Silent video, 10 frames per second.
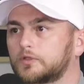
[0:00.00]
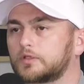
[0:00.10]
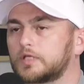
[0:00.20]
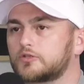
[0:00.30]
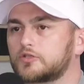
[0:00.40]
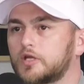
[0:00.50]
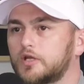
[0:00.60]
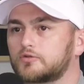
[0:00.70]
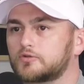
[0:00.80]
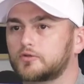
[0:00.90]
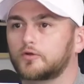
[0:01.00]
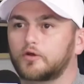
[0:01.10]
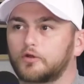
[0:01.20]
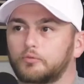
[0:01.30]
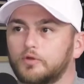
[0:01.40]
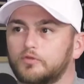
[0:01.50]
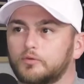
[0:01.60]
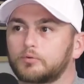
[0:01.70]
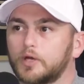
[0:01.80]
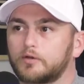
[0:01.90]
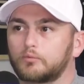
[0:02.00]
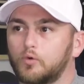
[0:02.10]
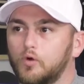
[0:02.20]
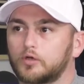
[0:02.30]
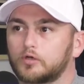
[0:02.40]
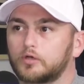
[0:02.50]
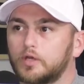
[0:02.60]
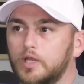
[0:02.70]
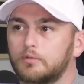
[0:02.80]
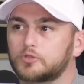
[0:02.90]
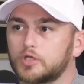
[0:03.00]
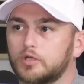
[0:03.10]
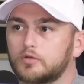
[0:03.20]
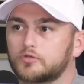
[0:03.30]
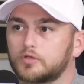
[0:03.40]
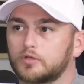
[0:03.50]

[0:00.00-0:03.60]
Did that change starting with the Braden Walker name change?